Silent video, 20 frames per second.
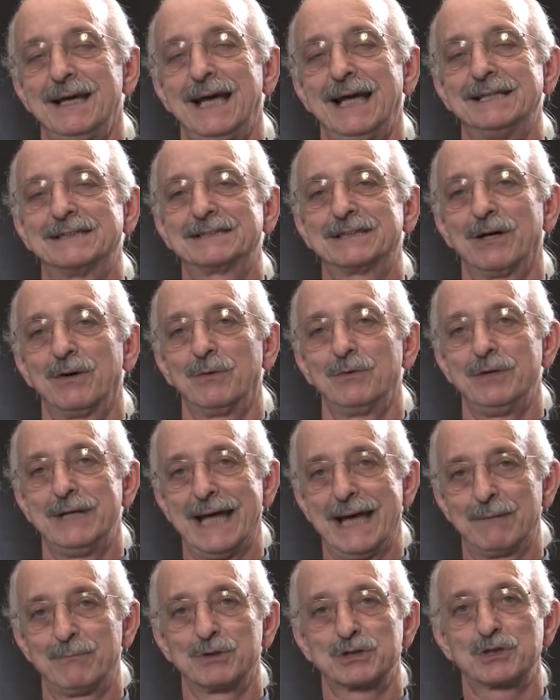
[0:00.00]
And so
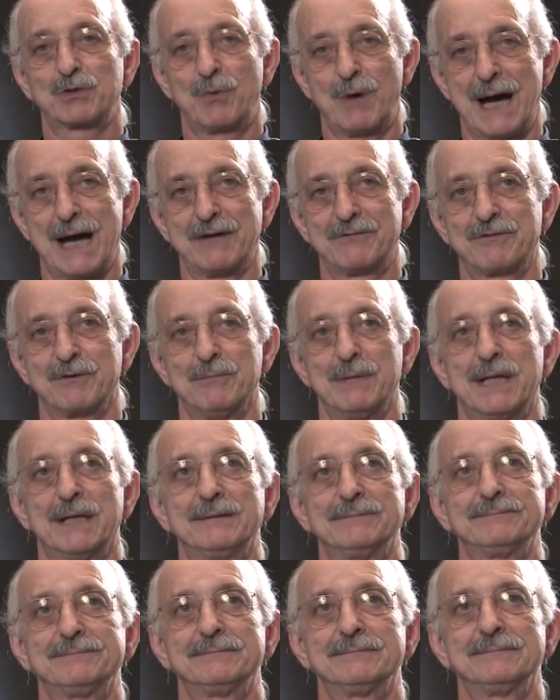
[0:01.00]
Dad was quiet for a
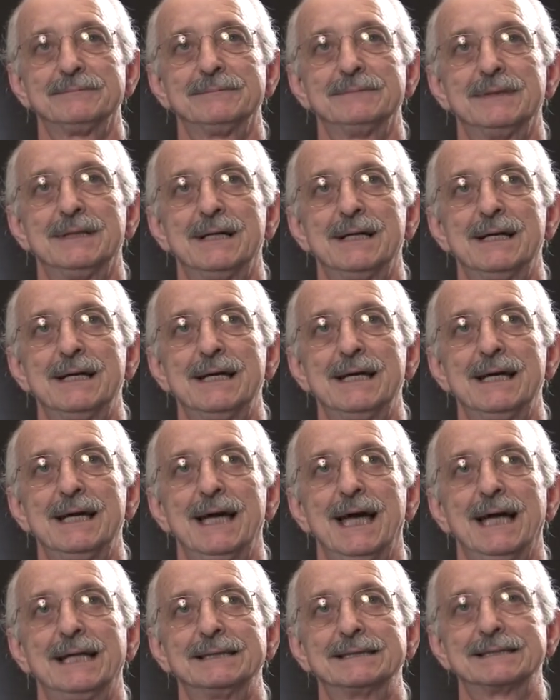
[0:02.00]
minute
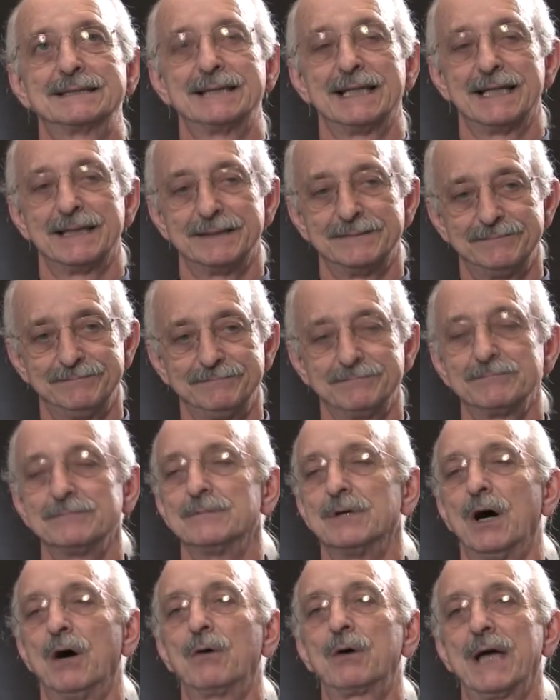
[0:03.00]
and said,
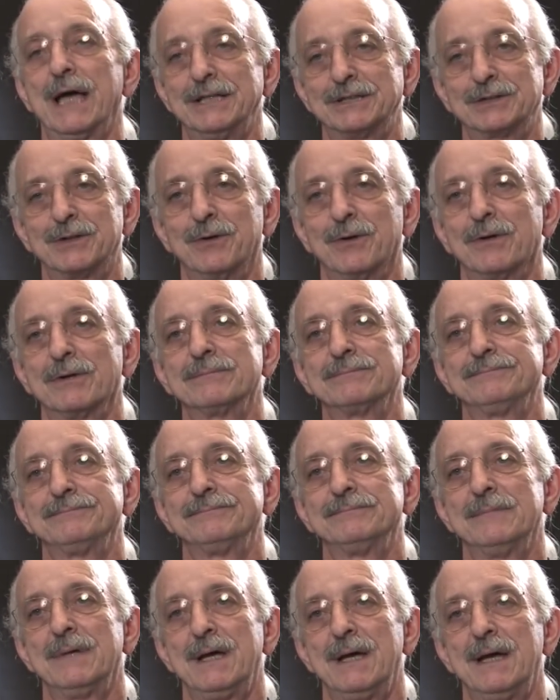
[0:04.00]
okay, Scooter,
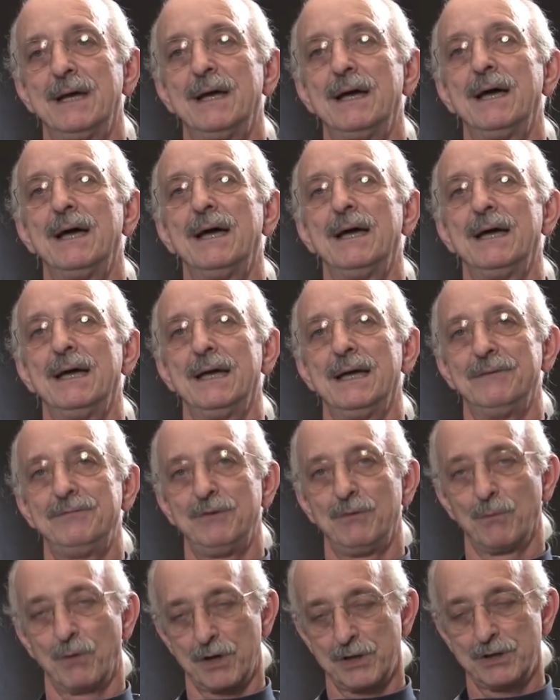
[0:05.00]

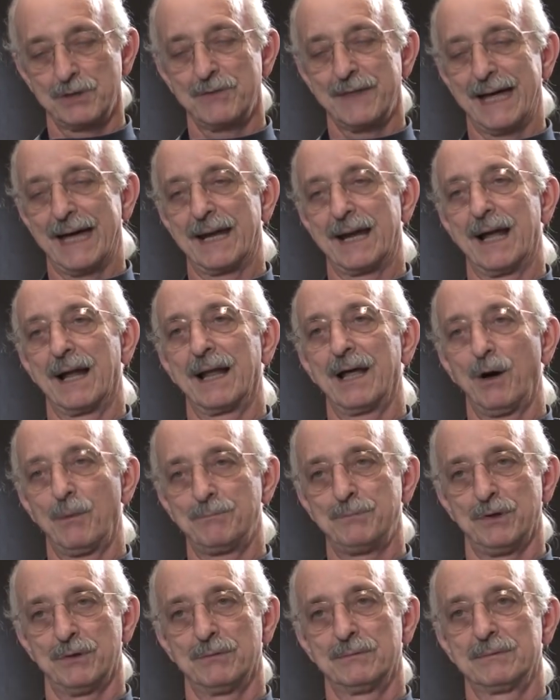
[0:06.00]
if you want to do that, I'll
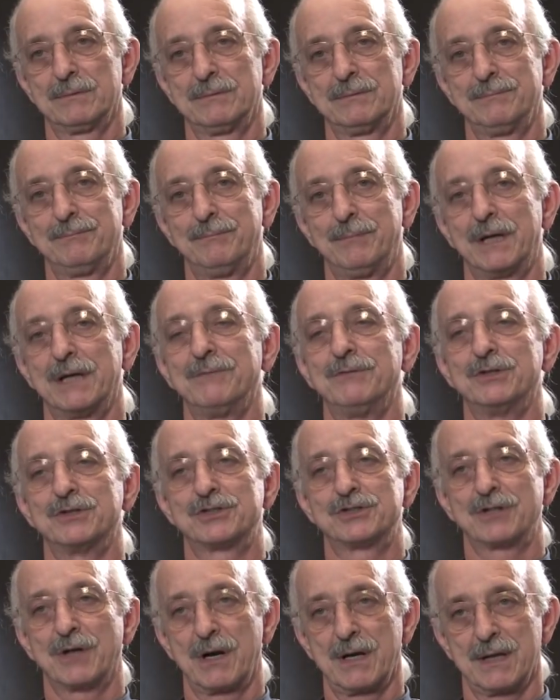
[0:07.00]
help you. But if you
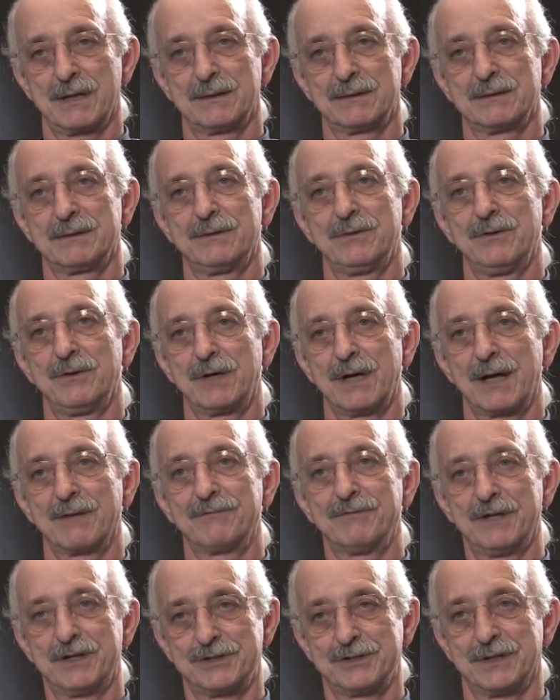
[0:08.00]
start it, you got
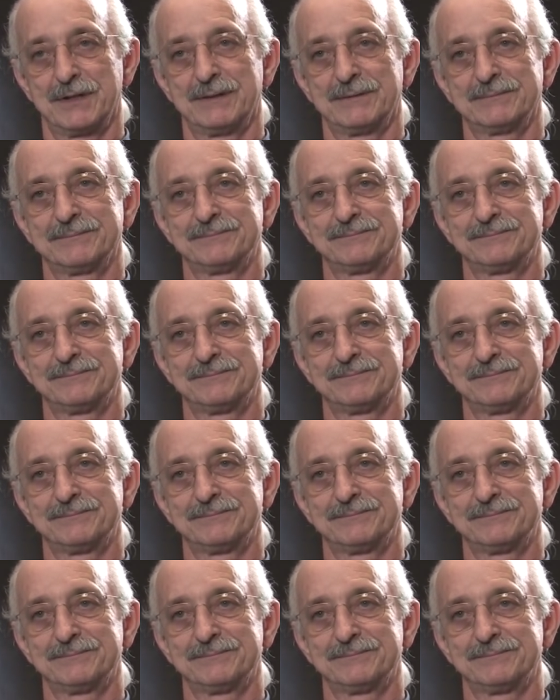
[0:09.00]
to finish it.